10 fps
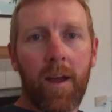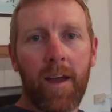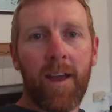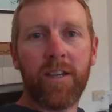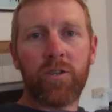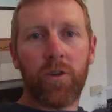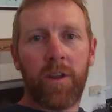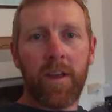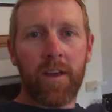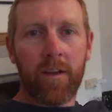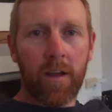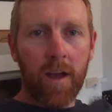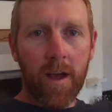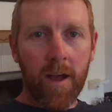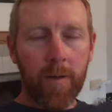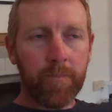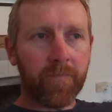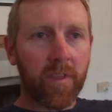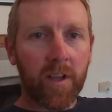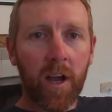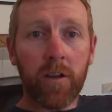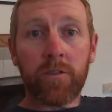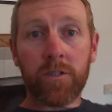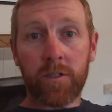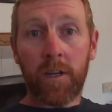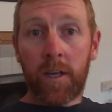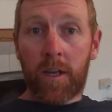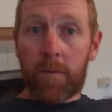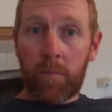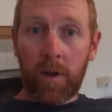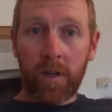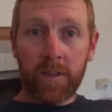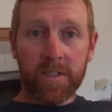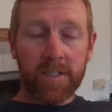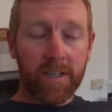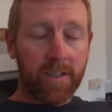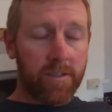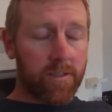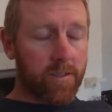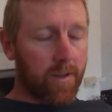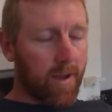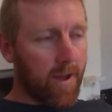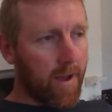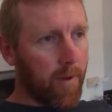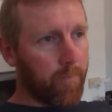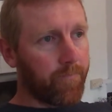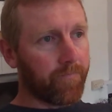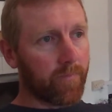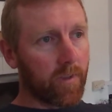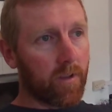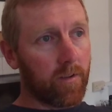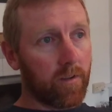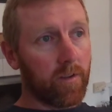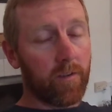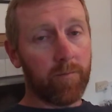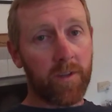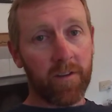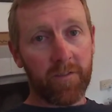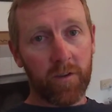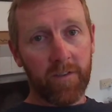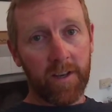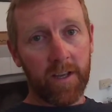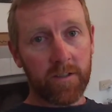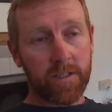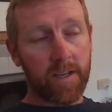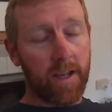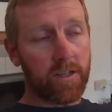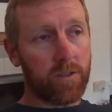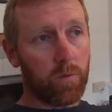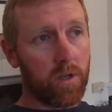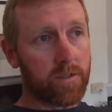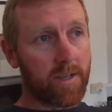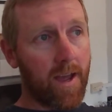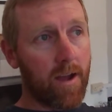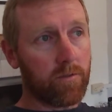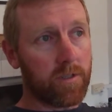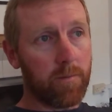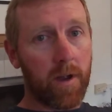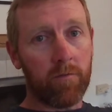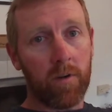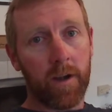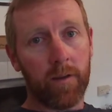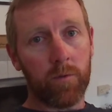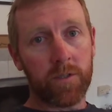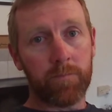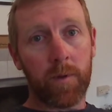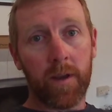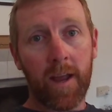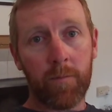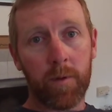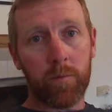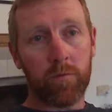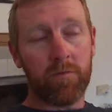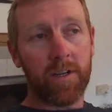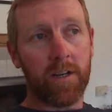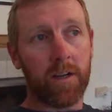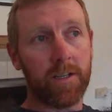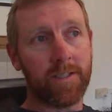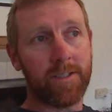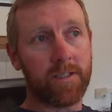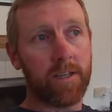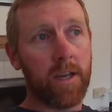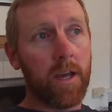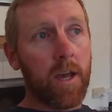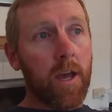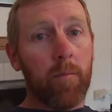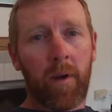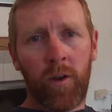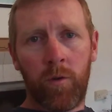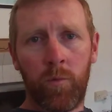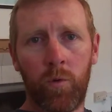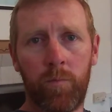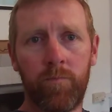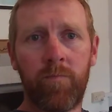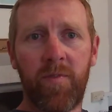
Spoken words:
Hey, John here, the coach behind the scenes. I've done a few videos today actually whilst out and about running, which by now people realise is my normal